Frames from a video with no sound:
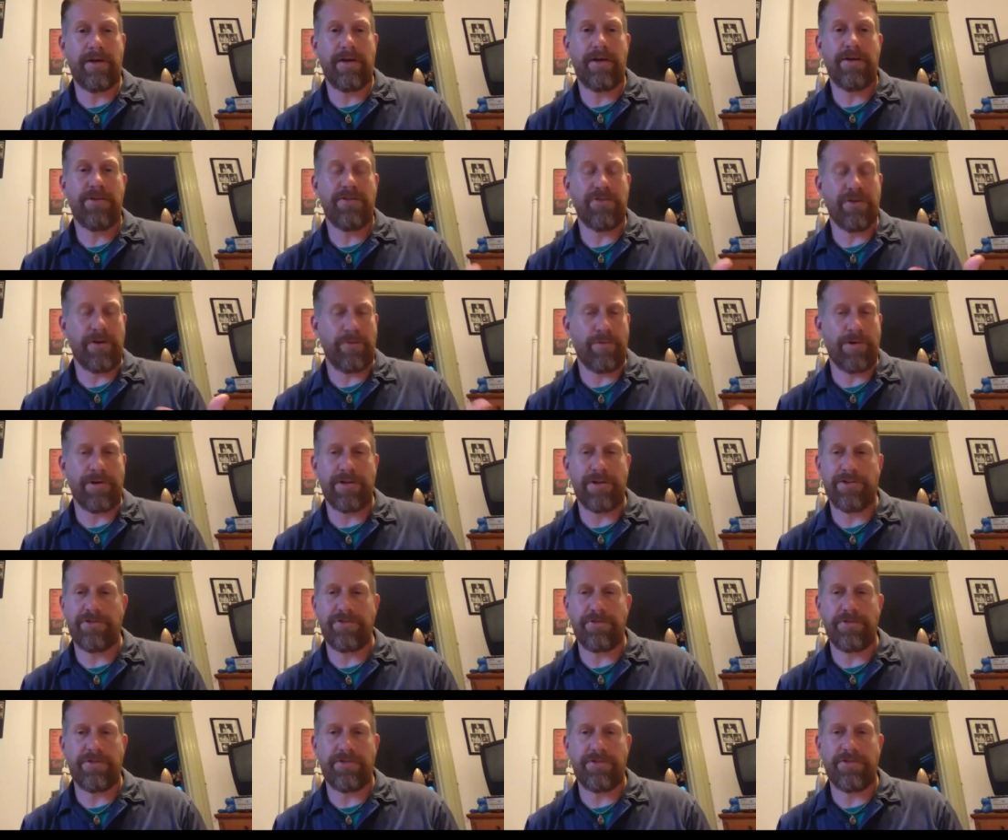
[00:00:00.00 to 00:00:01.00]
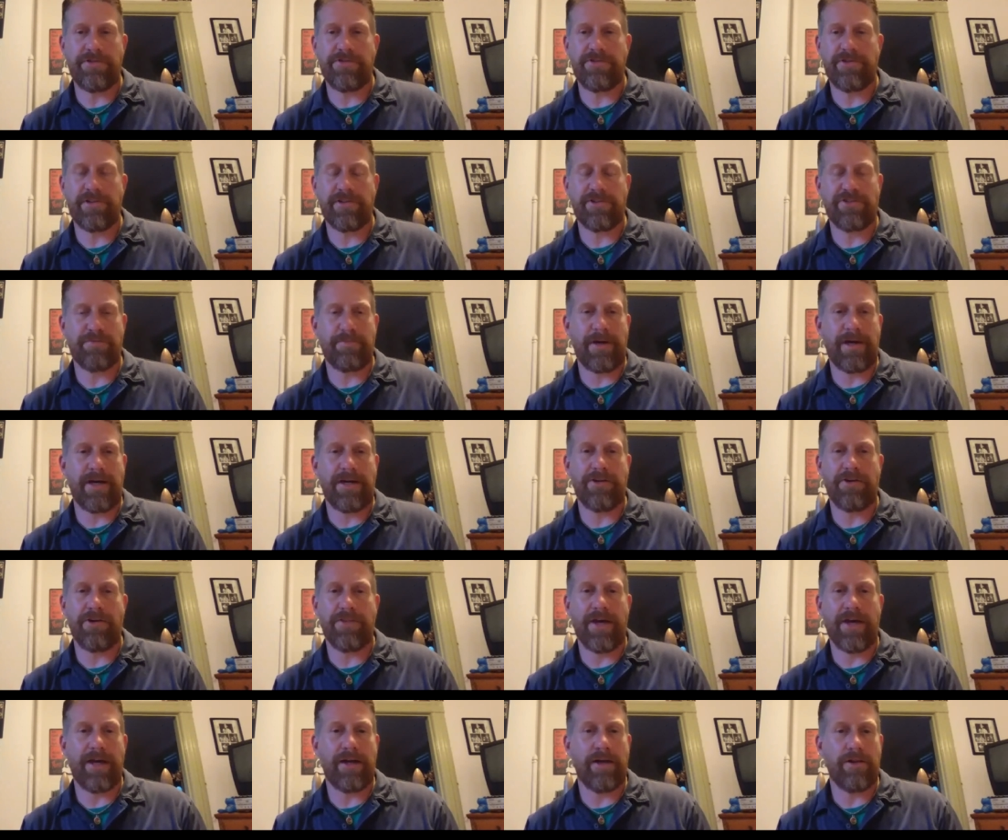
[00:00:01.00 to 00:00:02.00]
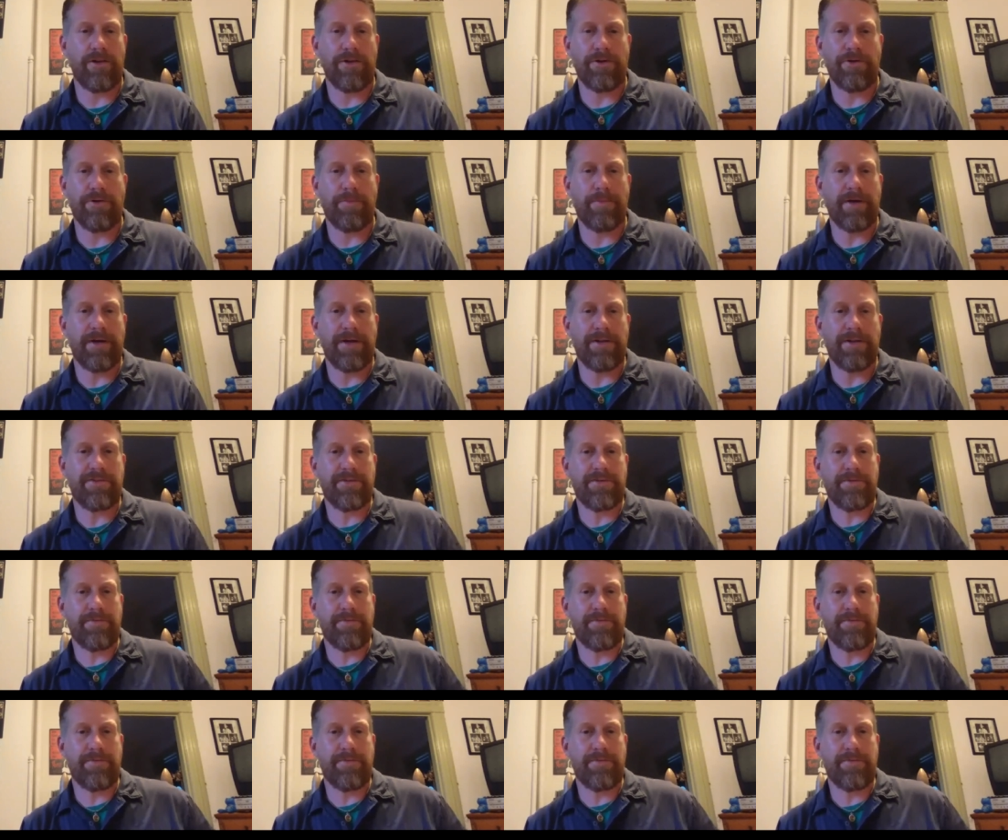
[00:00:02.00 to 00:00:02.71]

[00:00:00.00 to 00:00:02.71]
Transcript: So I wanted to just expand on that a little bit.